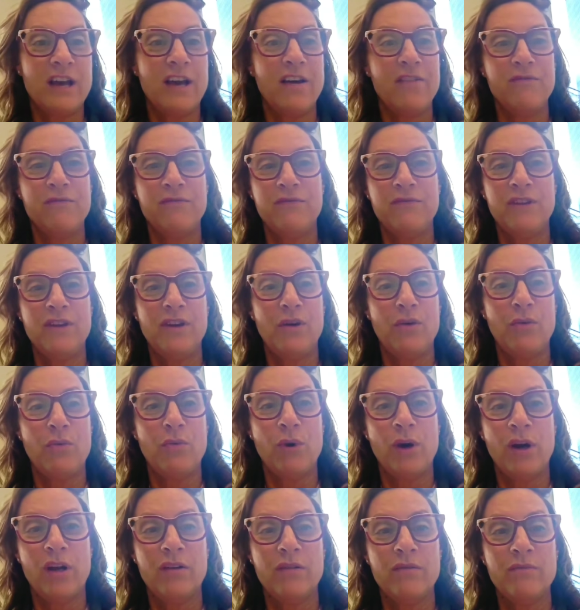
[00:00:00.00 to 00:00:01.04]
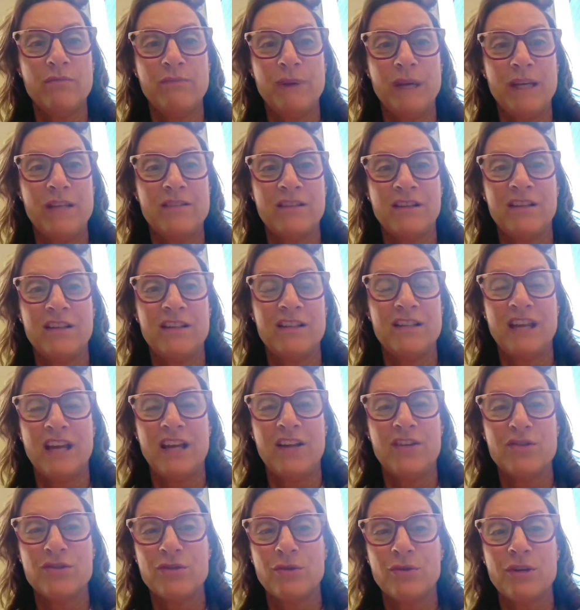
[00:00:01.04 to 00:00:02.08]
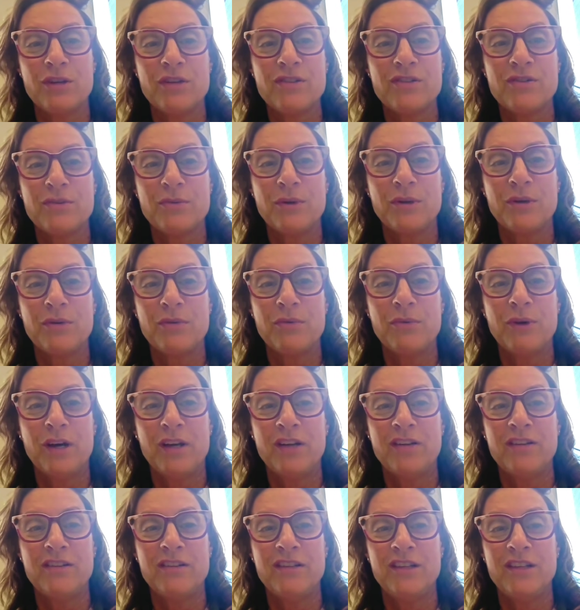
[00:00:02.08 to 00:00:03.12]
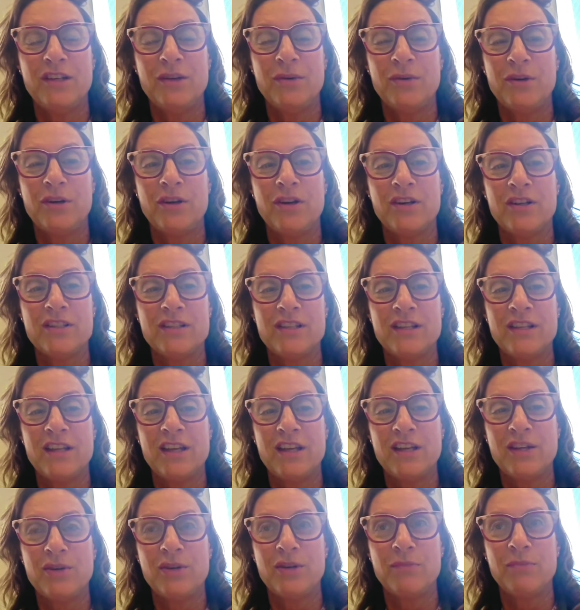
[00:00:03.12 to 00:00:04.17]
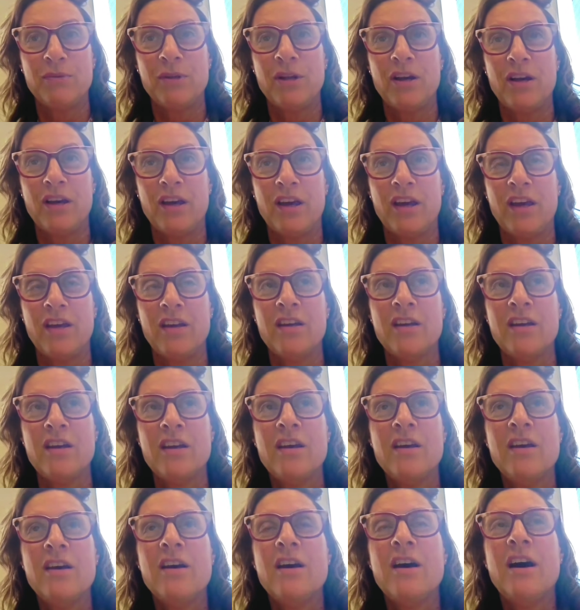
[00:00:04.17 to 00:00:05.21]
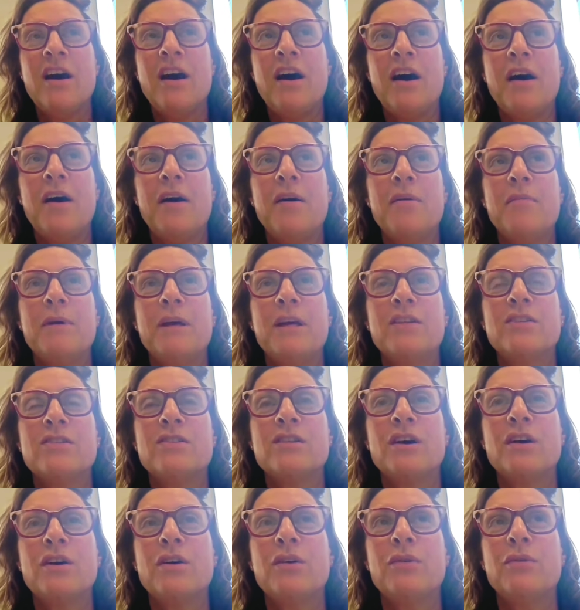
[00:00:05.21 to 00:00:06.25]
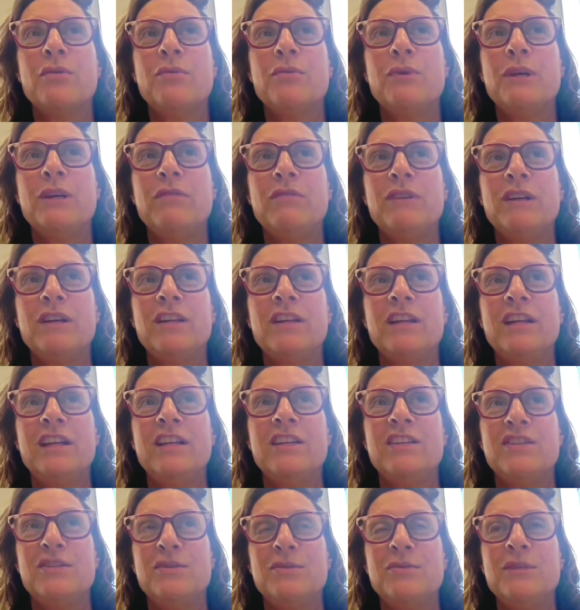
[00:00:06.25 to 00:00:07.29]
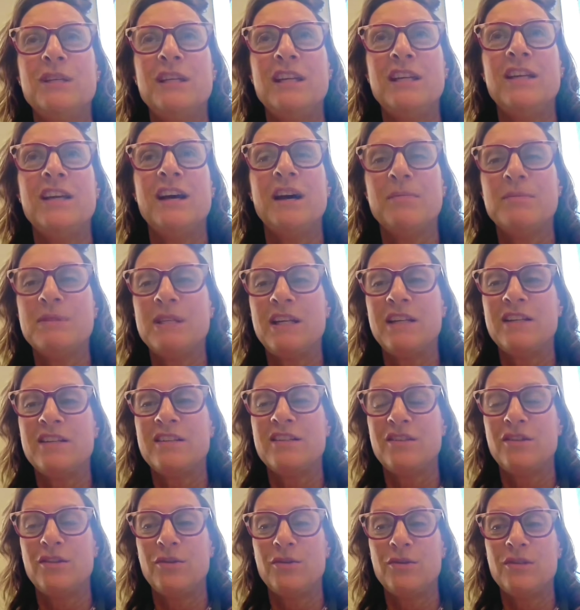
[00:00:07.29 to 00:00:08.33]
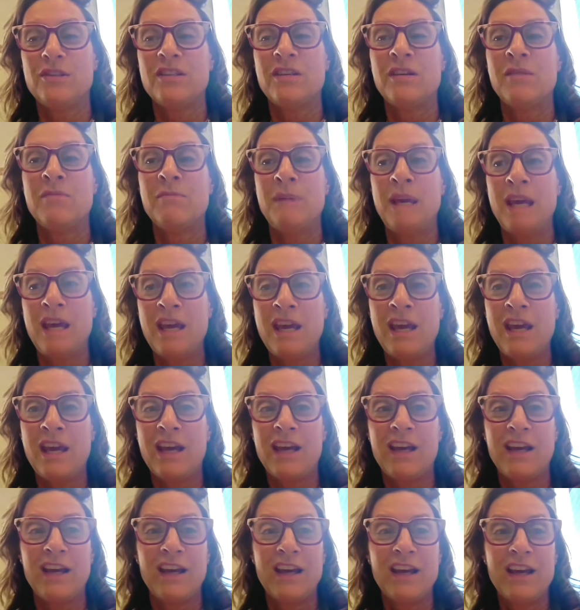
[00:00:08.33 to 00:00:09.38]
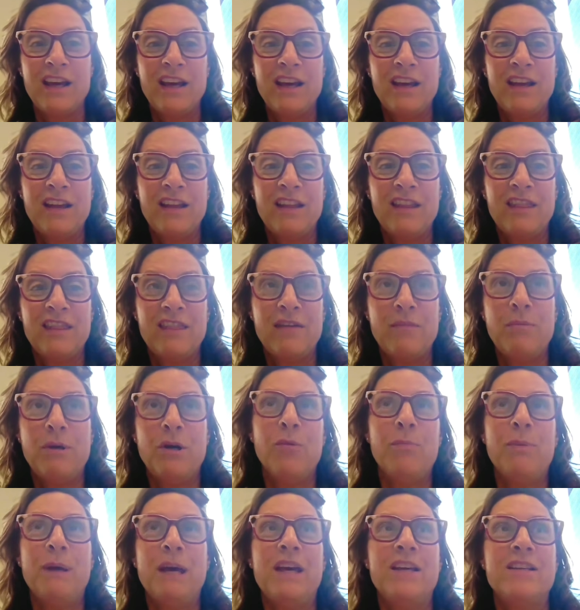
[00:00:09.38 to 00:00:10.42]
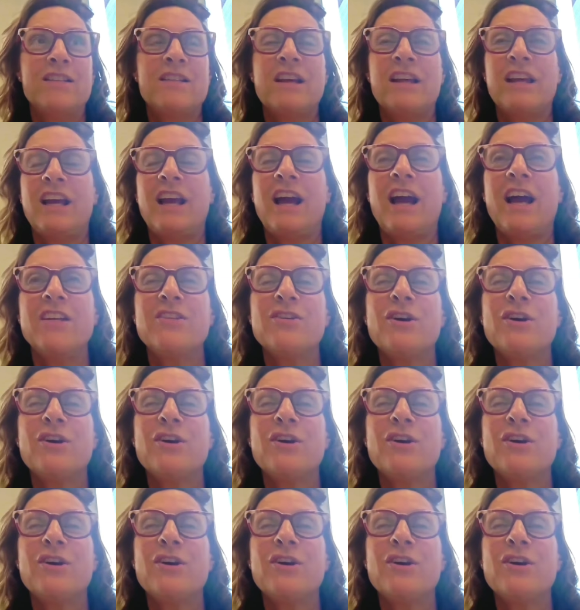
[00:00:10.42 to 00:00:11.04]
have, one basically data source or one, currency that you can plug in. And so we really do need updates to those to make the bill pay. Like I